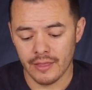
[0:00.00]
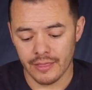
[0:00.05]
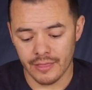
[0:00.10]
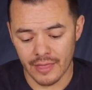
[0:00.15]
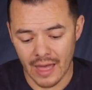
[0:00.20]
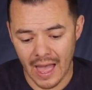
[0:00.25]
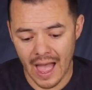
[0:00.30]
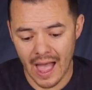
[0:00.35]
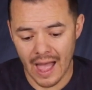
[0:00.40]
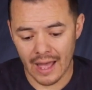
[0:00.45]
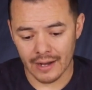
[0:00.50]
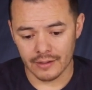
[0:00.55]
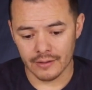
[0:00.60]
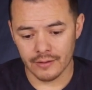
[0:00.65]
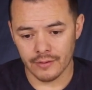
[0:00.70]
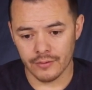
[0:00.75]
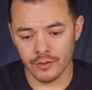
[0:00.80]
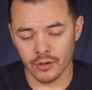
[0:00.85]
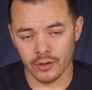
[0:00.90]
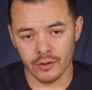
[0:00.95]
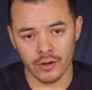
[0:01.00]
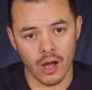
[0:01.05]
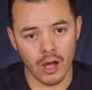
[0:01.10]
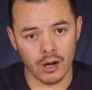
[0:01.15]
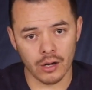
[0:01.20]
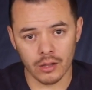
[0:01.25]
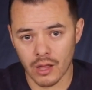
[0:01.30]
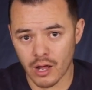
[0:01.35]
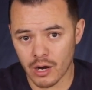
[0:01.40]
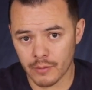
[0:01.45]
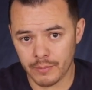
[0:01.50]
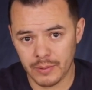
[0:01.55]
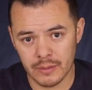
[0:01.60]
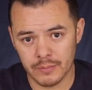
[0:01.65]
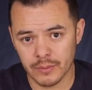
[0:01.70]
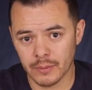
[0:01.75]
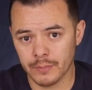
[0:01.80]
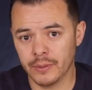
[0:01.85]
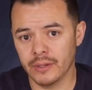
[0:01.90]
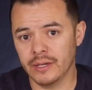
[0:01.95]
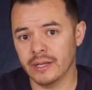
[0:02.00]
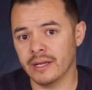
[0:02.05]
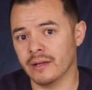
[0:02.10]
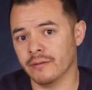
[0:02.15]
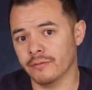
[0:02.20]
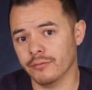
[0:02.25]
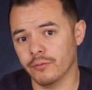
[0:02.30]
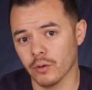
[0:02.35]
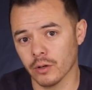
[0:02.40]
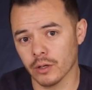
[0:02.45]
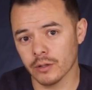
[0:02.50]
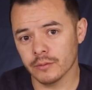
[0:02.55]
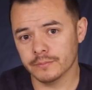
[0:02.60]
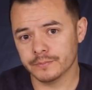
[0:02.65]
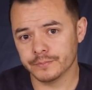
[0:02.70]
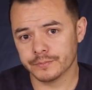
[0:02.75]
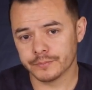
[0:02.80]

that there are not a lot of people putting in for,